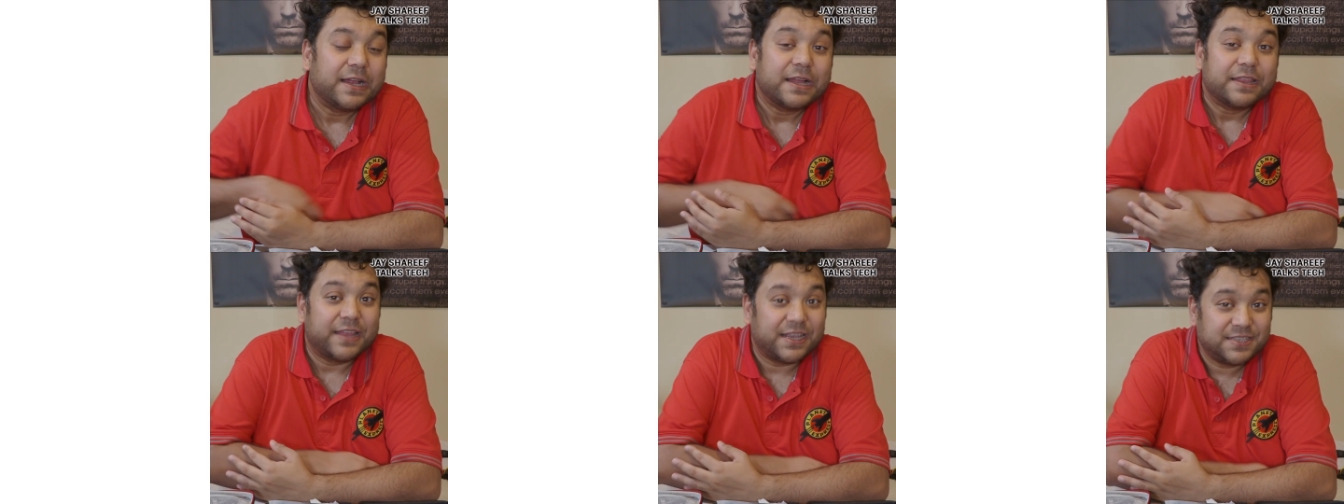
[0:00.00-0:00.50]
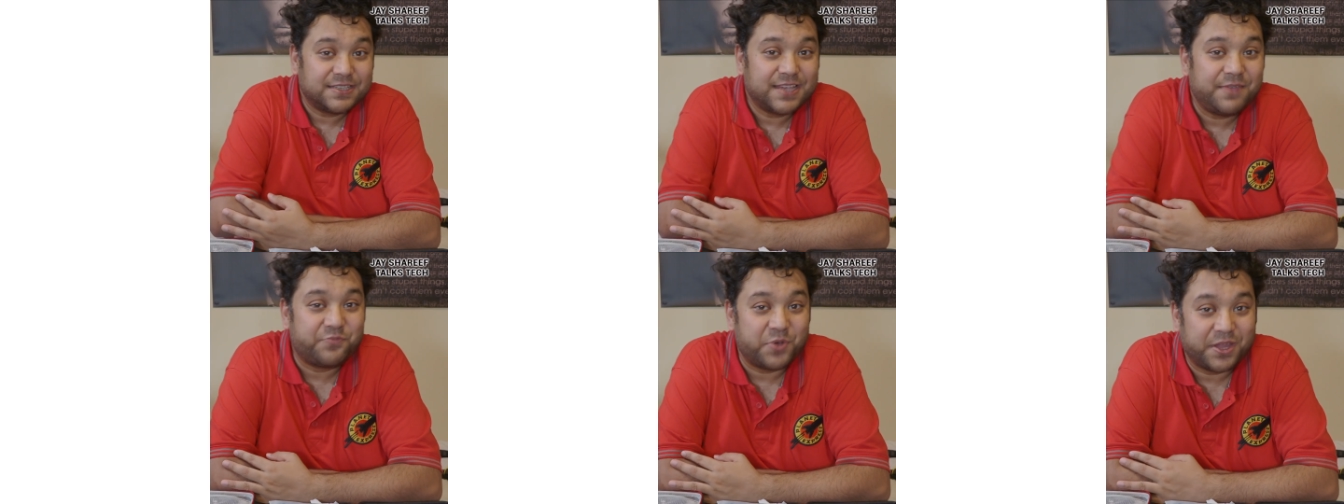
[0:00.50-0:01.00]
that's the
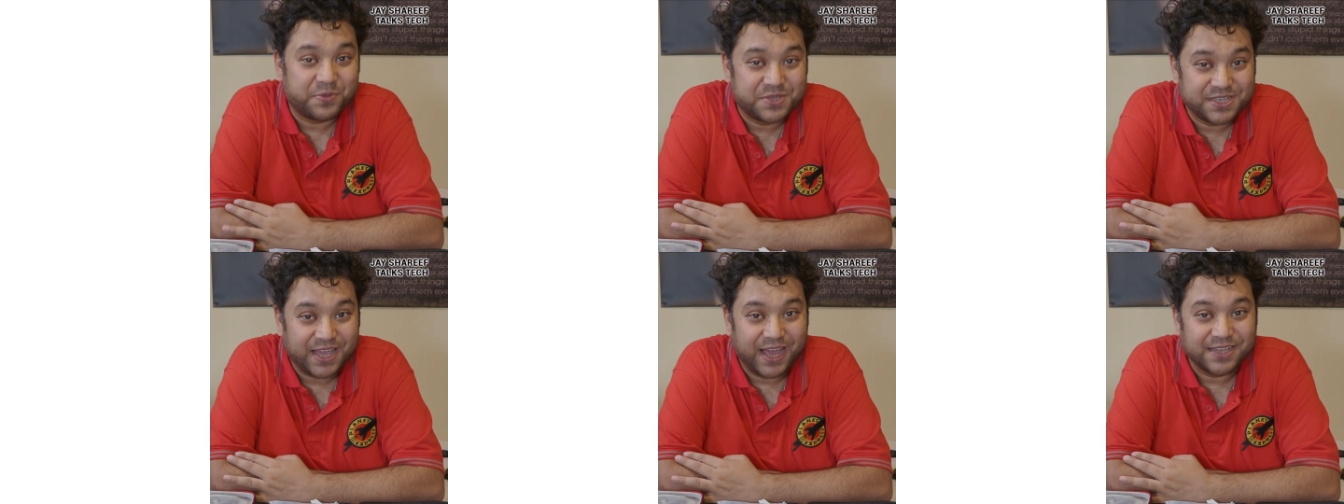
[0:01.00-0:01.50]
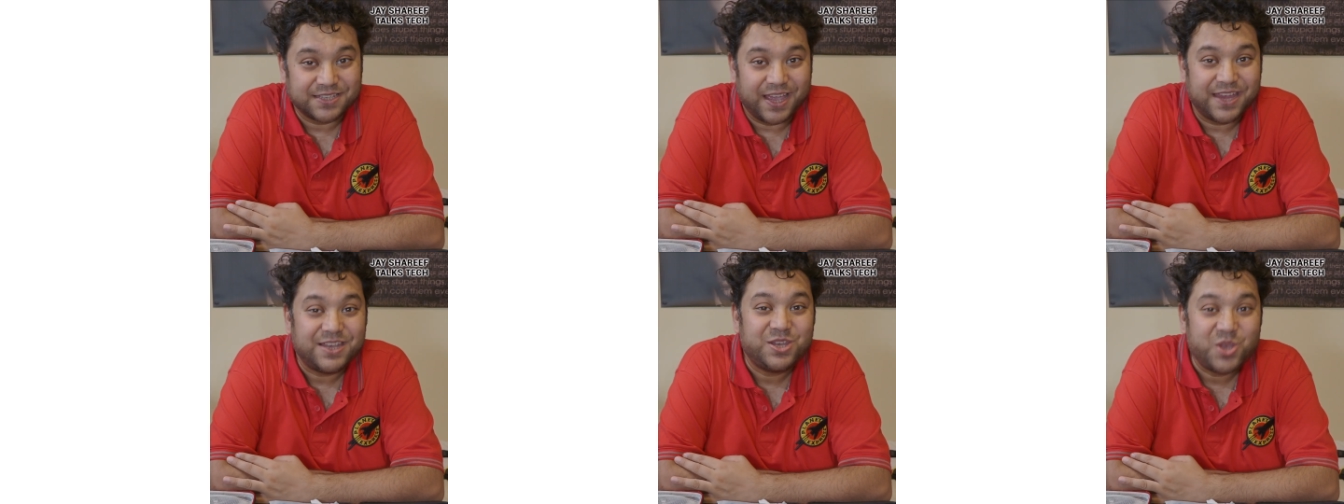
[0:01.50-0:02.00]
same frequency as
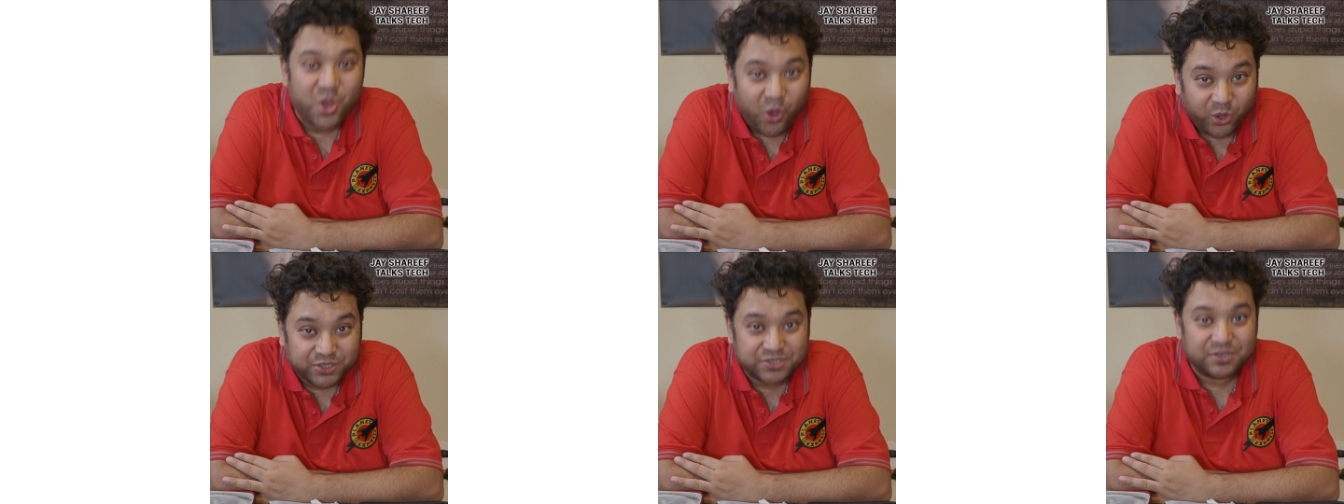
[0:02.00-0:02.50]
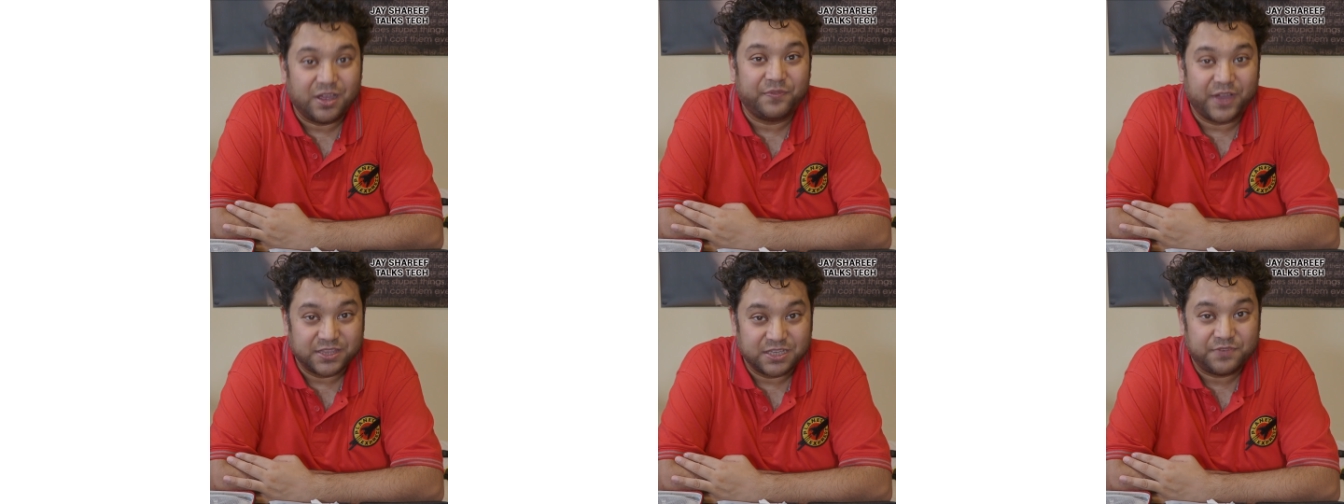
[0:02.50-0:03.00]
a lot of
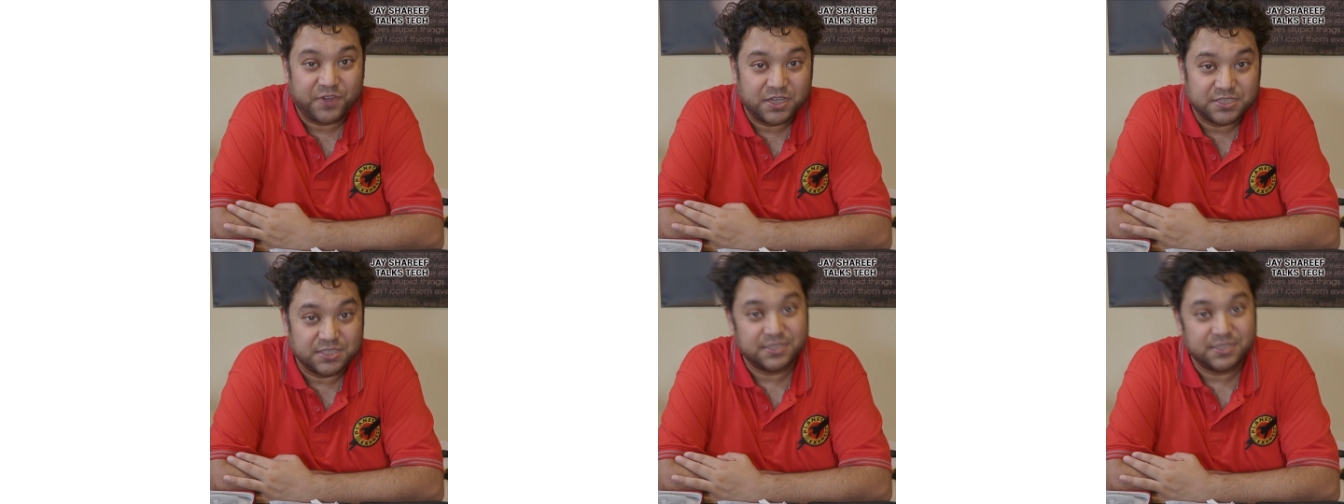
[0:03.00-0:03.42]
other devices,